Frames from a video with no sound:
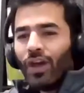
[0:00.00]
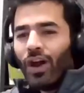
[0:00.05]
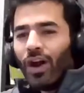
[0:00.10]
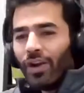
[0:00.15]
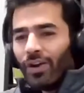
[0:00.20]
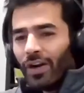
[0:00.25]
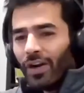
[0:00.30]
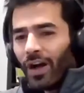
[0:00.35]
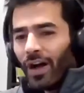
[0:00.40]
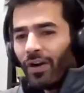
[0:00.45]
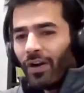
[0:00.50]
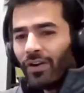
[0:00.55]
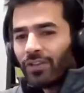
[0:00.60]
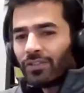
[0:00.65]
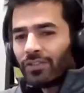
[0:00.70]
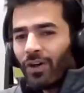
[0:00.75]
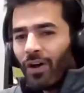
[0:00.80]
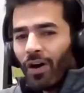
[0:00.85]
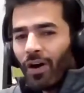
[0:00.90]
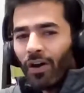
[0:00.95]
100
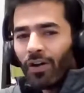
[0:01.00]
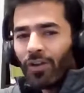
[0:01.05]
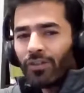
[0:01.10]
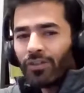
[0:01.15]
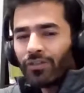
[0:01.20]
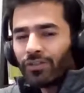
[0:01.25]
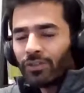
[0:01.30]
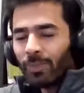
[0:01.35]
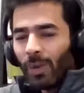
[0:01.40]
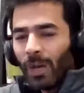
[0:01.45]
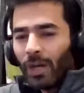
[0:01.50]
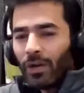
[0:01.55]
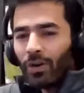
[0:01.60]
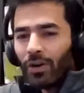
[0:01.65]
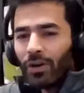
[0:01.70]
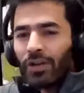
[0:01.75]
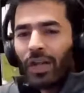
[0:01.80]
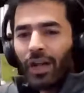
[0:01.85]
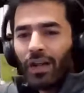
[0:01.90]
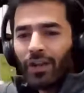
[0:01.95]
hours of spent
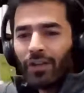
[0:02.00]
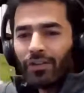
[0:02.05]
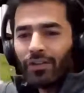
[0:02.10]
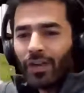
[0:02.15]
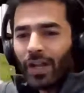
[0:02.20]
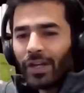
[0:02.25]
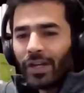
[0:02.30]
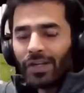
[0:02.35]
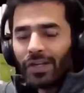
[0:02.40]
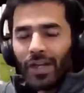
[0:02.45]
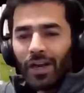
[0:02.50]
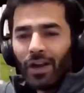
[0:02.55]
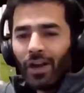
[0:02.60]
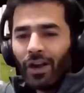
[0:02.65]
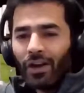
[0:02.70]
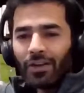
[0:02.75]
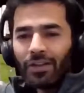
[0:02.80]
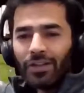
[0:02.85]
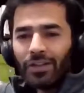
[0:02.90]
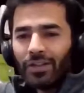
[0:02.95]
on 10
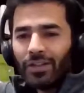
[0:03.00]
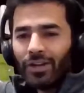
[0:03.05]
hours.